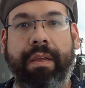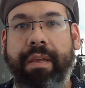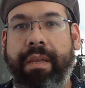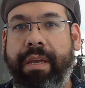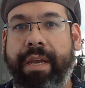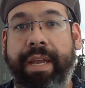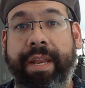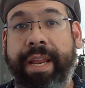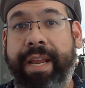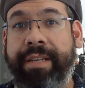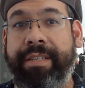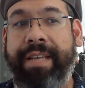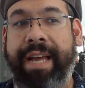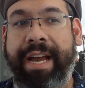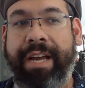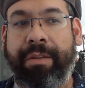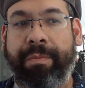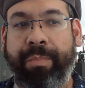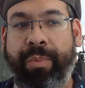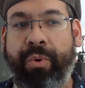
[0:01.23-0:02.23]
An
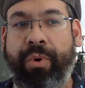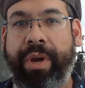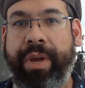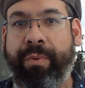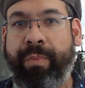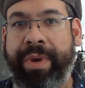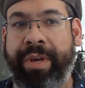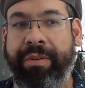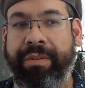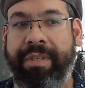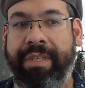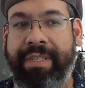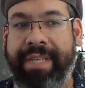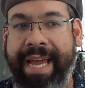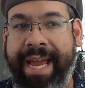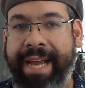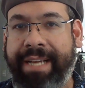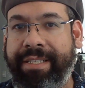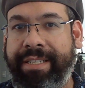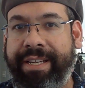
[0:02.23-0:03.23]
exiled boy wields his
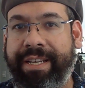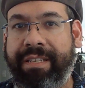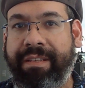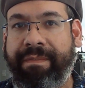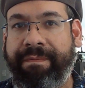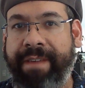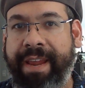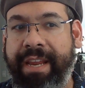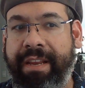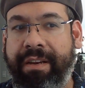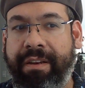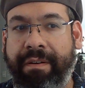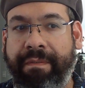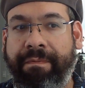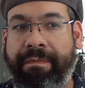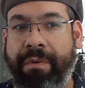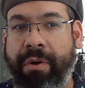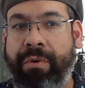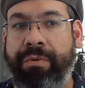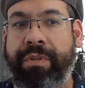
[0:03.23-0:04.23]
axe against fate in a
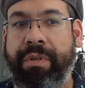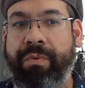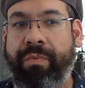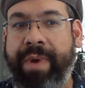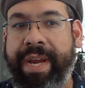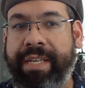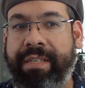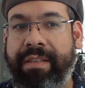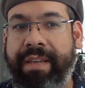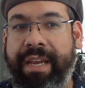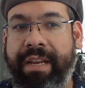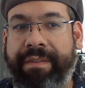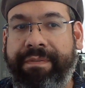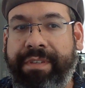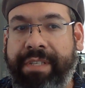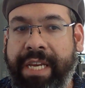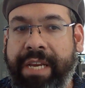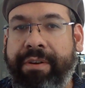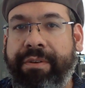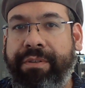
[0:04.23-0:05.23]
frozen wasteland of
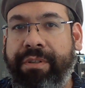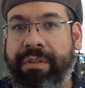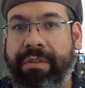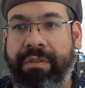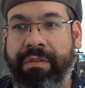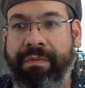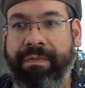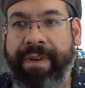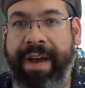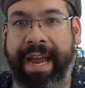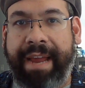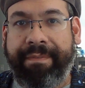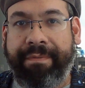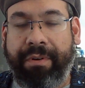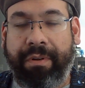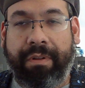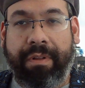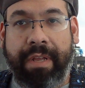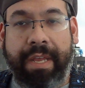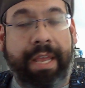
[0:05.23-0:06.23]
secrets and survival.